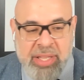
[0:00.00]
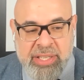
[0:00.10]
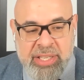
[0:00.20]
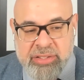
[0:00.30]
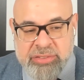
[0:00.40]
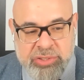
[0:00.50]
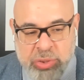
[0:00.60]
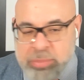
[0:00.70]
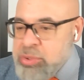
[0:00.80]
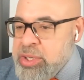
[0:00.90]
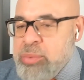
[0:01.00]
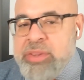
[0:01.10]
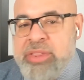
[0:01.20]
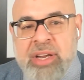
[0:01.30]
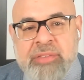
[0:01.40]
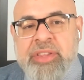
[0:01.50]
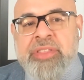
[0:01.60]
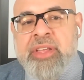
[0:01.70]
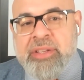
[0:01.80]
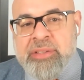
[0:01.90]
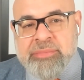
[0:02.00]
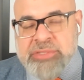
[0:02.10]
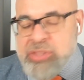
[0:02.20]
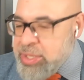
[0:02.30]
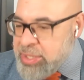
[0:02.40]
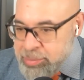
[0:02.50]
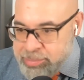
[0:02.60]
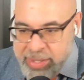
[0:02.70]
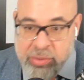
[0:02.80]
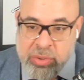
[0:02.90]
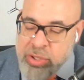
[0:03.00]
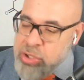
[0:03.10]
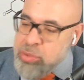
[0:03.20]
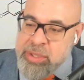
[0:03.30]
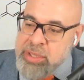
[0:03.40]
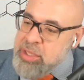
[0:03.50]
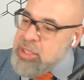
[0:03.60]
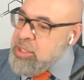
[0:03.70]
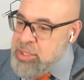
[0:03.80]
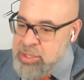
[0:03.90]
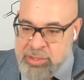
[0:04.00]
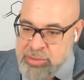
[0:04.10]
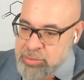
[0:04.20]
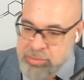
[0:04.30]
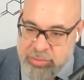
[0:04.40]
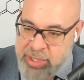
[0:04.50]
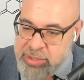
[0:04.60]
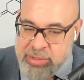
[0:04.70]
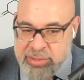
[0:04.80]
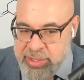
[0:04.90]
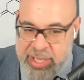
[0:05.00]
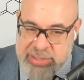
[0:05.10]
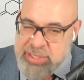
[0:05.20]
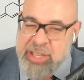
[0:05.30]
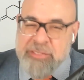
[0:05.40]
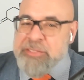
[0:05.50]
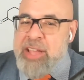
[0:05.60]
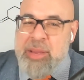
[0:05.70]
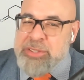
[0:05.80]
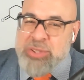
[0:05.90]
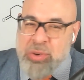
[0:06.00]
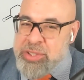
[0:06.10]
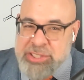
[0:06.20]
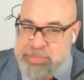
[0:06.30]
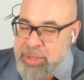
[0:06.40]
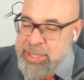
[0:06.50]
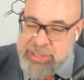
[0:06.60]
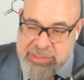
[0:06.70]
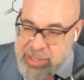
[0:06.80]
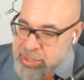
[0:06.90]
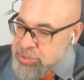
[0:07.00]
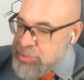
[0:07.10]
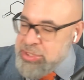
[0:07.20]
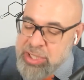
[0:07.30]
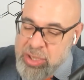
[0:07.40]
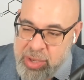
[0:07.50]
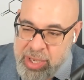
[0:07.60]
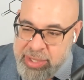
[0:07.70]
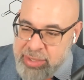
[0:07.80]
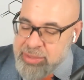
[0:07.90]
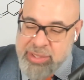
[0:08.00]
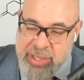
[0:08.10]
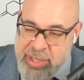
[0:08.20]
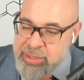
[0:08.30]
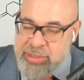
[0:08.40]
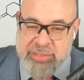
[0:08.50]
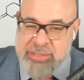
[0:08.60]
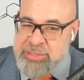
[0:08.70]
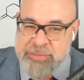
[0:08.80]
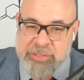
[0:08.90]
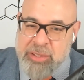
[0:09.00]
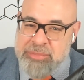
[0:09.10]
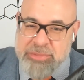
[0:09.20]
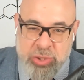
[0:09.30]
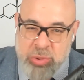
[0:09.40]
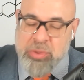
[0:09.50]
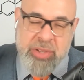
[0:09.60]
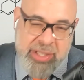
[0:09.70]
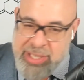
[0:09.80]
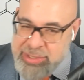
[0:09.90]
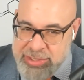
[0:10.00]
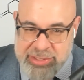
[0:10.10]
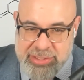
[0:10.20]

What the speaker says: eat turmeric with everything. So I get my curcumin, right? The anti-inflammatory spice. Dr. Gio, I get it from turmeric. I